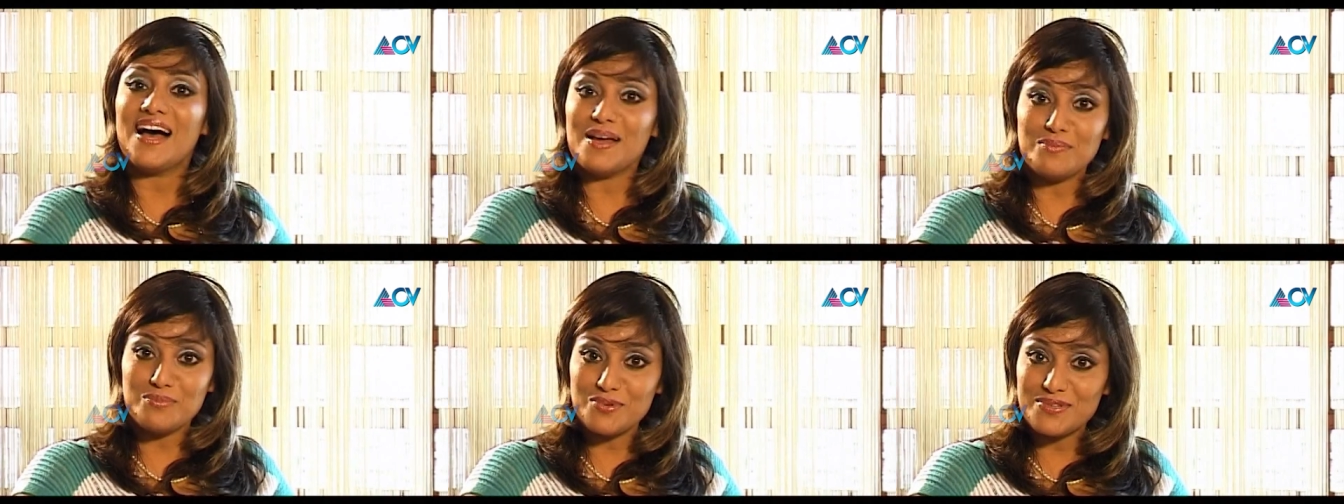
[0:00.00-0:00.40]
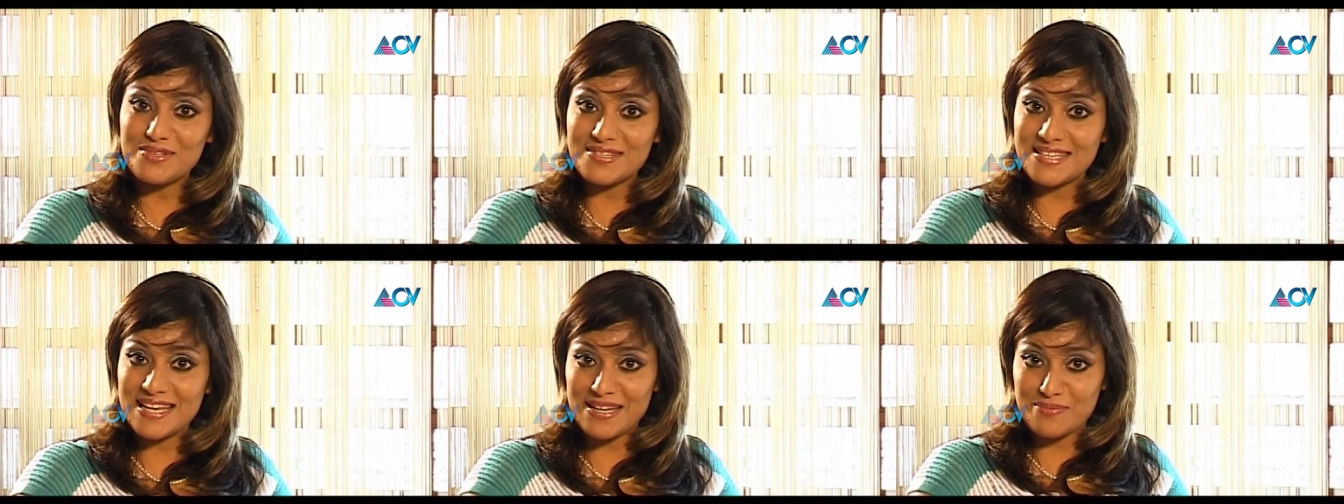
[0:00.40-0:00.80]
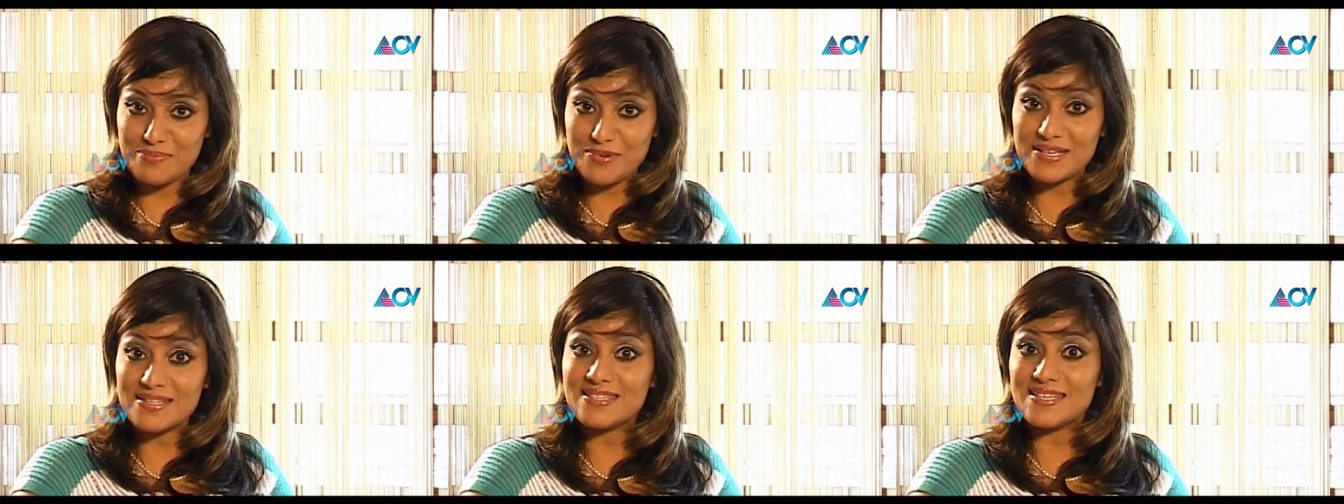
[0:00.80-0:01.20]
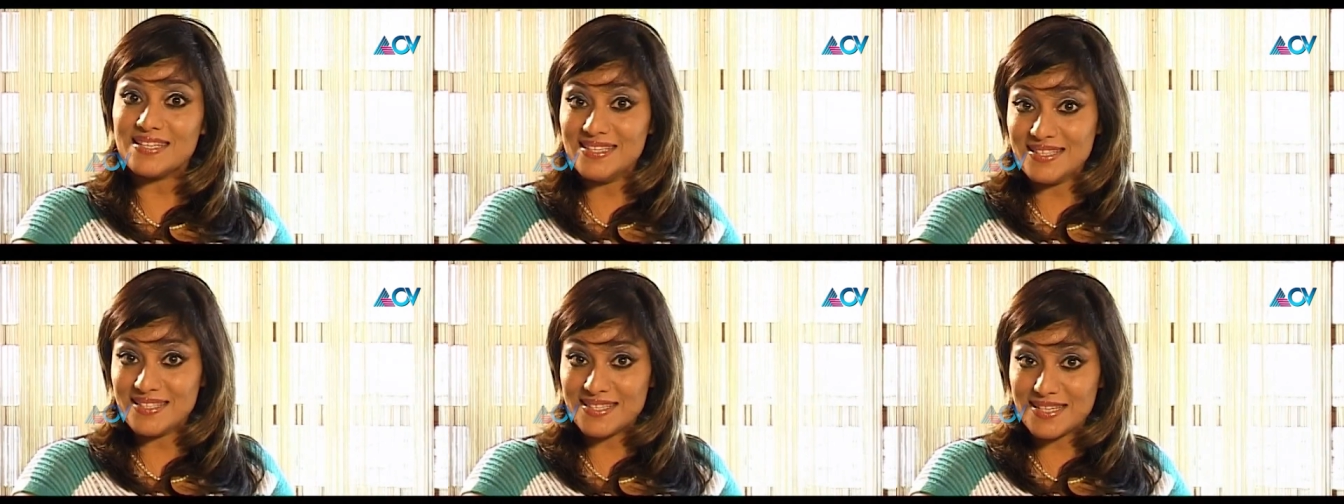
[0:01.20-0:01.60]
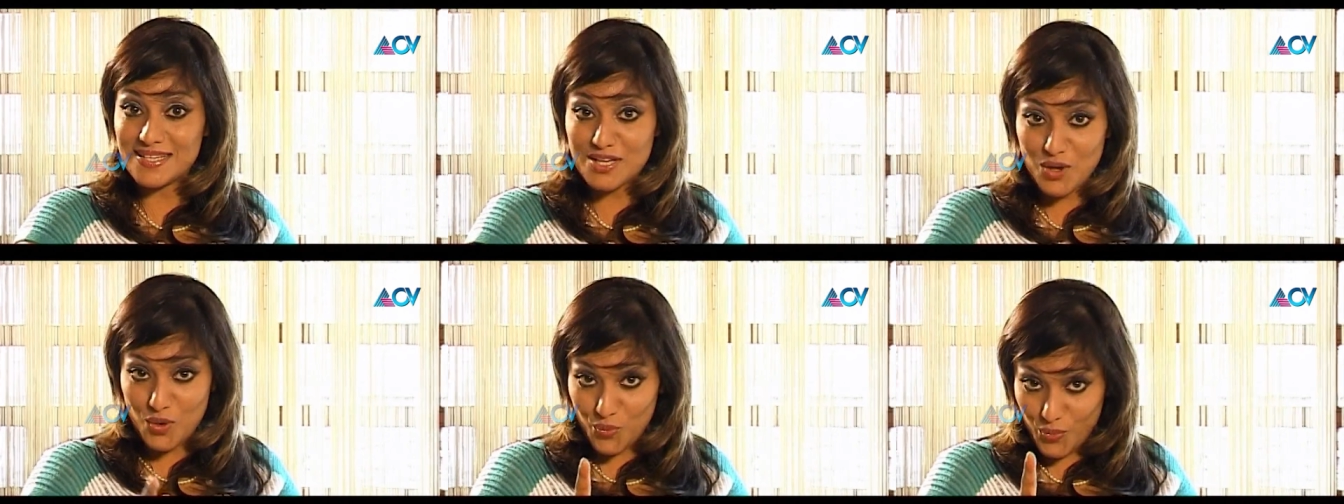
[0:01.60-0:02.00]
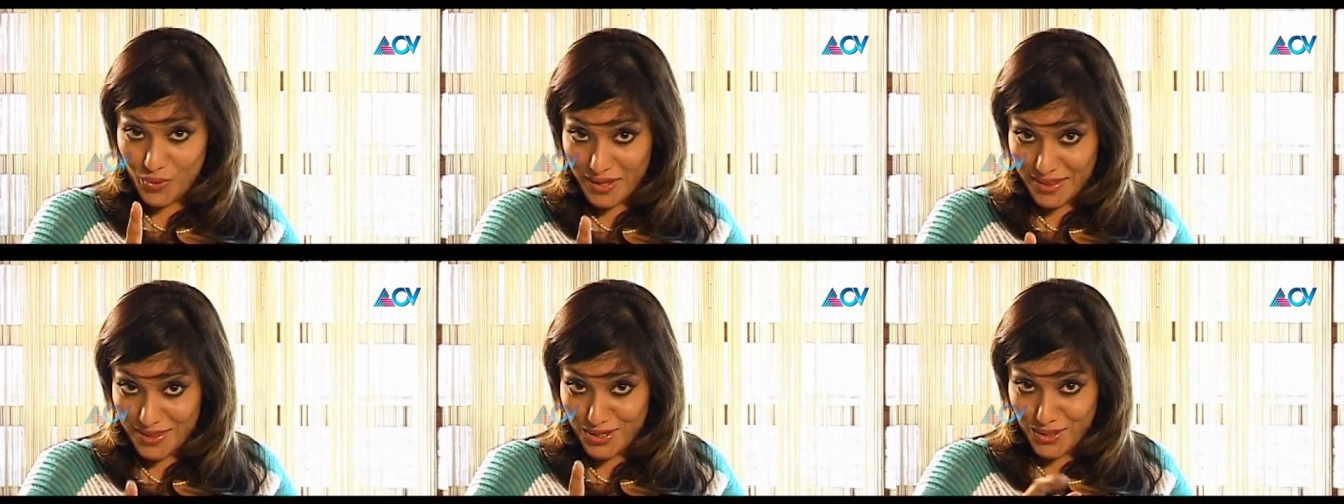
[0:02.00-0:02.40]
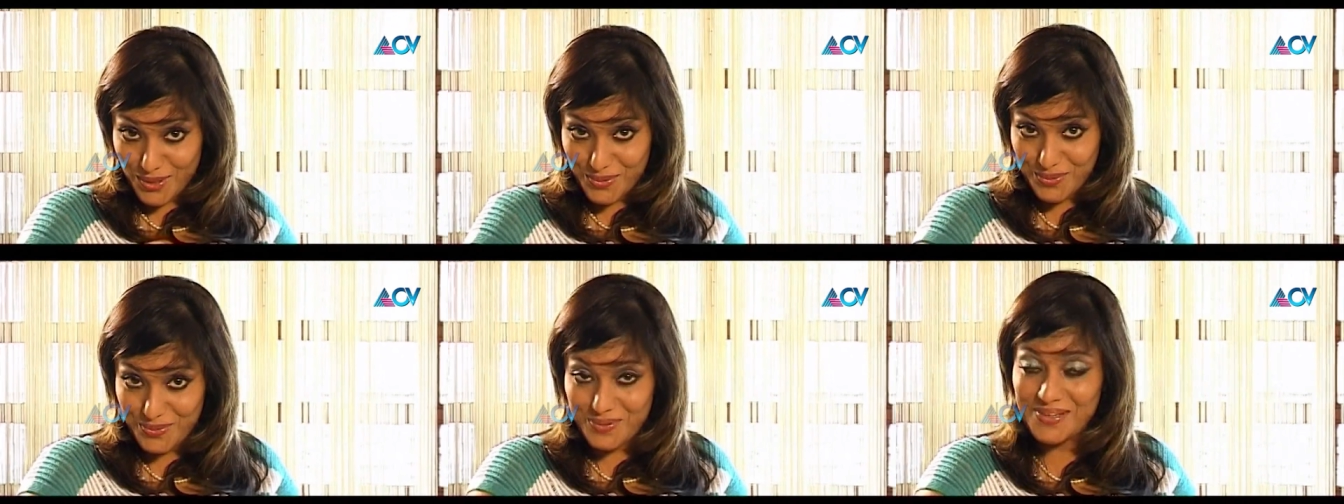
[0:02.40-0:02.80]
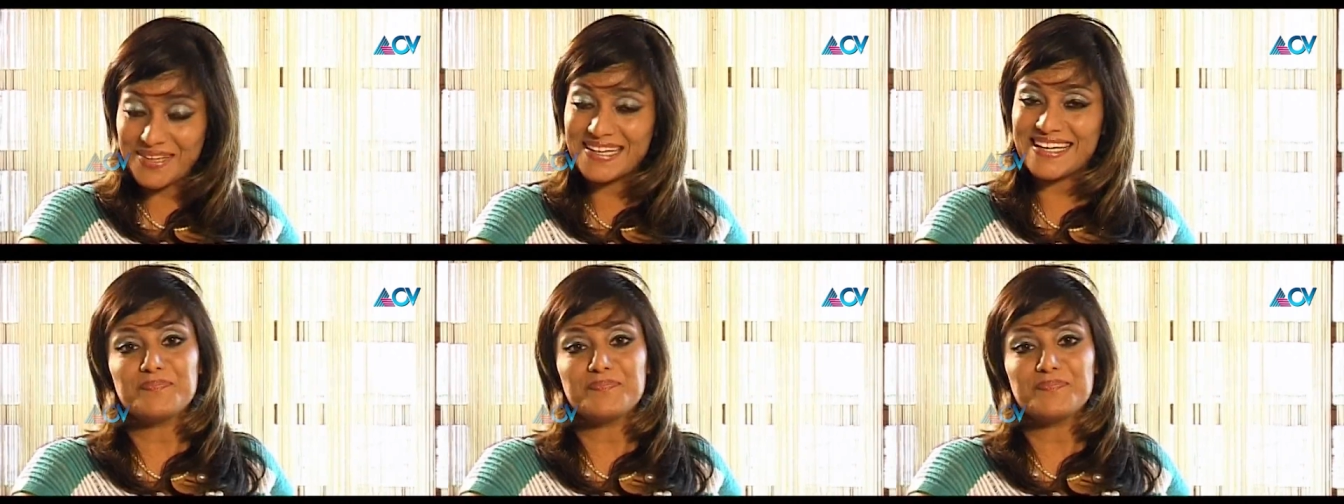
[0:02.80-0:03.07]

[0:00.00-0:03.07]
I'm going to celebrate Easter with you.